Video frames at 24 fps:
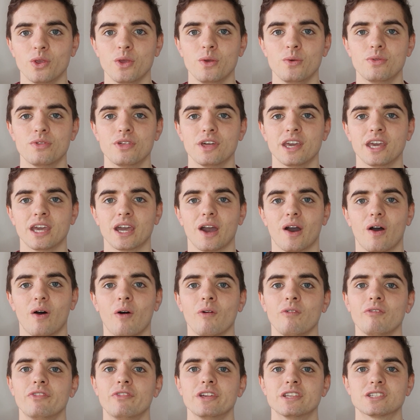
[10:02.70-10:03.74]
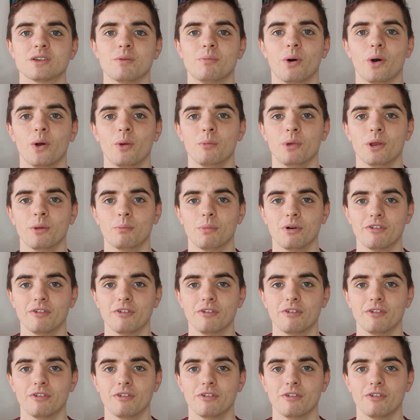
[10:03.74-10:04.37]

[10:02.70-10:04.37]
you think of this appointment.